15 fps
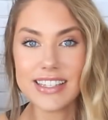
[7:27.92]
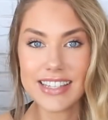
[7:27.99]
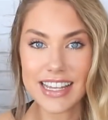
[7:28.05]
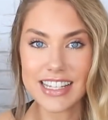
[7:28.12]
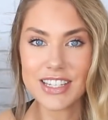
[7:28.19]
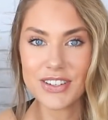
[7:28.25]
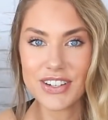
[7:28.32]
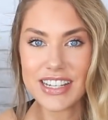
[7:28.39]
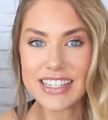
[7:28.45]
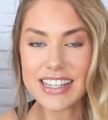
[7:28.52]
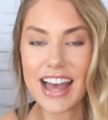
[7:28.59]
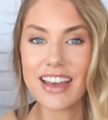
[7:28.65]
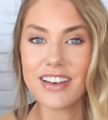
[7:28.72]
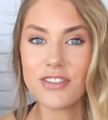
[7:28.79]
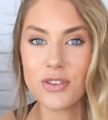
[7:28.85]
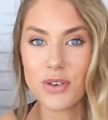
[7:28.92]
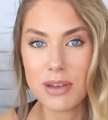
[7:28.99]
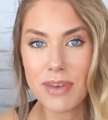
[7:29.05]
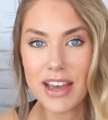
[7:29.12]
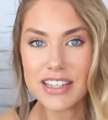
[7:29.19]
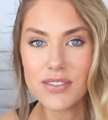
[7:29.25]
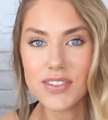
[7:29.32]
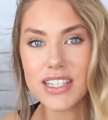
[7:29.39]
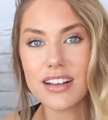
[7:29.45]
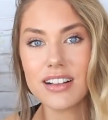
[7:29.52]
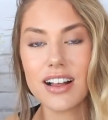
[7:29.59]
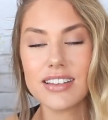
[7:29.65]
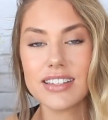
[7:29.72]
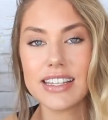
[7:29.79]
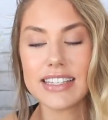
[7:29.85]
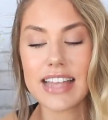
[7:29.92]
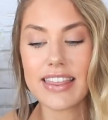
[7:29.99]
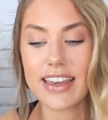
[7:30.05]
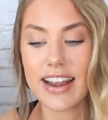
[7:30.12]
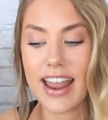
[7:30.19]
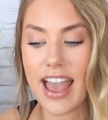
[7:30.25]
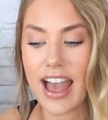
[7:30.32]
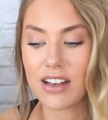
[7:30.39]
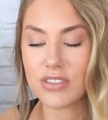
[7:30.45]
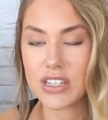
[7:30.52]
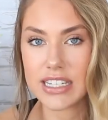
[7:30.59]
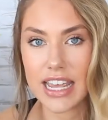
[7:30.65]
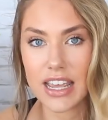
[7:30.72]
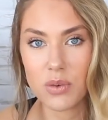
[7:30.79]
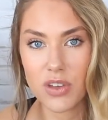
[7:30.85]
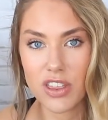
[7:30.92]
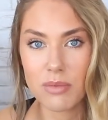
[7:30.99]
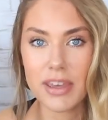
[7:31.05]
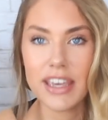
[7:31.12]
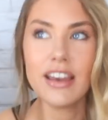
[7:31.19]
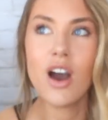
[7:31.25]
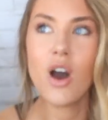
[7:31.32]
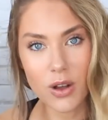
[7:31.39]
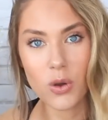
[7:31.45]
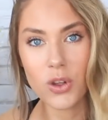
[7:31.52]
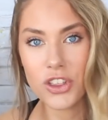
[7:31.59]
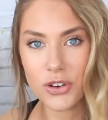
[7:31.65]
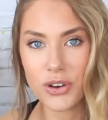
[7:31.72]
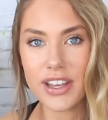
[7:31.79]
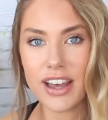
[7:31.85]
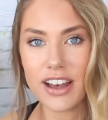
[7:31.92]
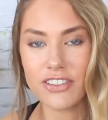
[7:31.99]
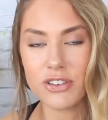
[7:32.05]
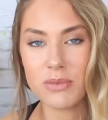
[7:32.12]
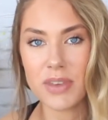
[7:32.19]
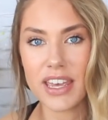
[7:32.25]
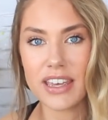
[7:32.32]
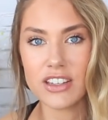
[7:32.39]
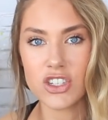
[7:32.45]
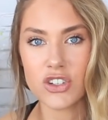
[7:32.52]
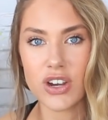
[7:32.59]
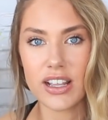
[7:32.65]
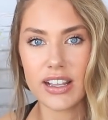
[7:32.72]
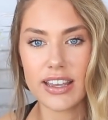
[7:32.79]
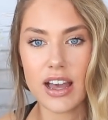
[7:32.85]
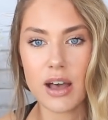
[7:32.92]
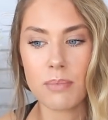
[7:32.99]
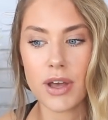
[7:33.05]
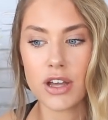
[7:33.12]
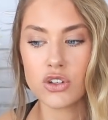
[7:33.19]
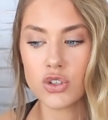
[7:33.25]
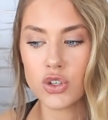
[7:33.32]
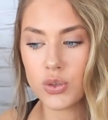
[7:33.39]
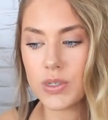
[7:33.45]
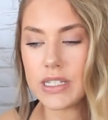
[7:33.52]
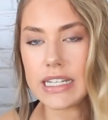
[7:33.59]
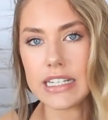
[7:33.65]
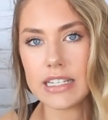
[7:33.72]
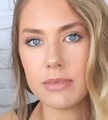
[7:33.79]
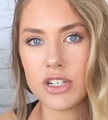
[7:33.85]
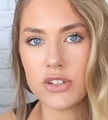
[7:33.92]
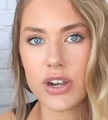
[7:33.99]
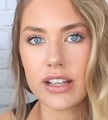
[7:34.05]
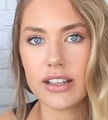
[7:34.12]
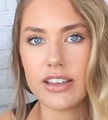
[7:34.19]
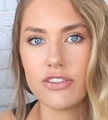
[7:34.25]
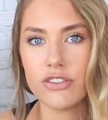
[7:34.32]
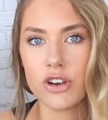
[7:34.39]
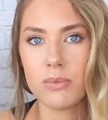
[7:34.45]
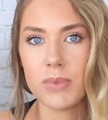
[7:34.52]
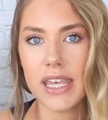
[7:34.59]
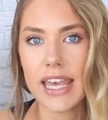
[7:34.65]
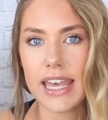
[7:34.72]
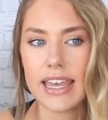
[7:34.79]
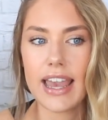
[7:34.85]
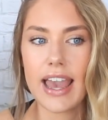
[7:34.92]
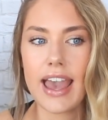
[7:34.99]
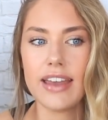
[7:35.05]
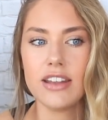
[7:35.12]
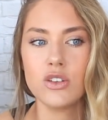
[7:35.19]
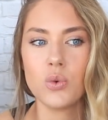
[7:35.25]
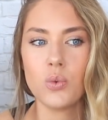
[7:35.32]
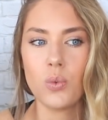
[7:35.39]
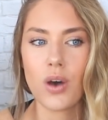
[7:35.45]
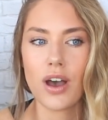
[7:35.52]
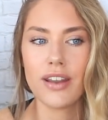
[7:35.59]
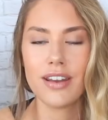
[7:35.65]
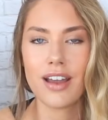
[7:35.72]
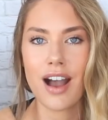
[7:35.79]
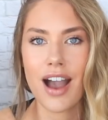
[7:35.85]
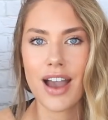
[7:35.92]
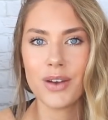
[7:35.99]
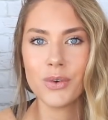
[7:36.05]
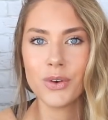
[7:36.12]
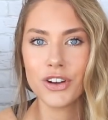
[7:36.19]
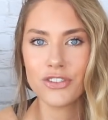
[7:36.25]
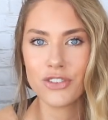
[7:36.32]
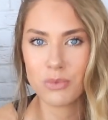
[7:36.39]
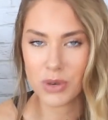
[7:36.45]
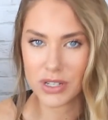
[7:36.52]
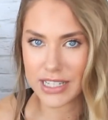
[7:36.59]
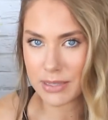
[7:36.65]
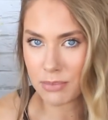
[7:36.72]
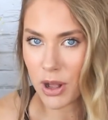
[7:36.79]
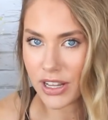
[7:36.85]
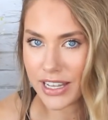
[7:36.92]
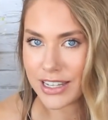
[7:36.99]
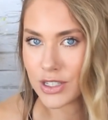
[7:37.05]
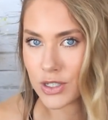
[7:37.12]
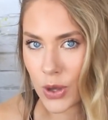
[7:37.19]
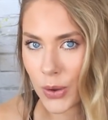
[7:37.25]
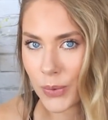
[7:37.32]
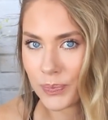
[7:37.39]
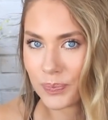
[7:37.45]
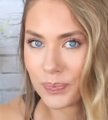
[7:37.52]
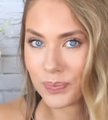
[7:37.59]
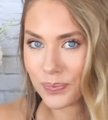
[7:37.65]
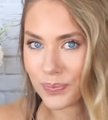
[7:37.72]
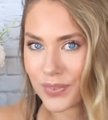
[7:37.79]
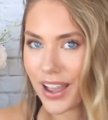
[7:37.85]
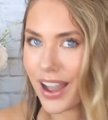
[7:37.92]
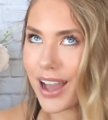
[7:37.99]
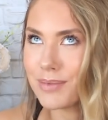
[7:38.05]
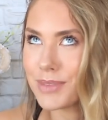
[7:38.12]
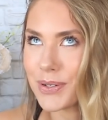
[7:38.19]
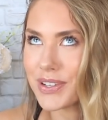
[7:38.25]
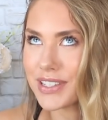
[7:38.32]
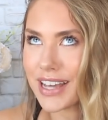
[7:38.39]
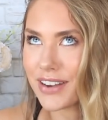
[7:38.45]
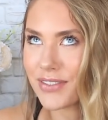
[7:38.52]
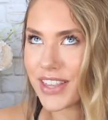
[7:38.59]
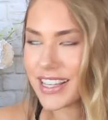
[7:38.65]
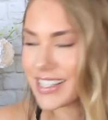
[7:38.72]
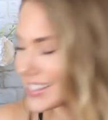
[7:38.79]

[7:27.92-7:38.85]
accessories, I have three pairs of sunglasses that I have to take with me. All three are from Quay Australia, but two were sent to me directly from Quay and one I ordered from Princess Polly. So I'm so excited for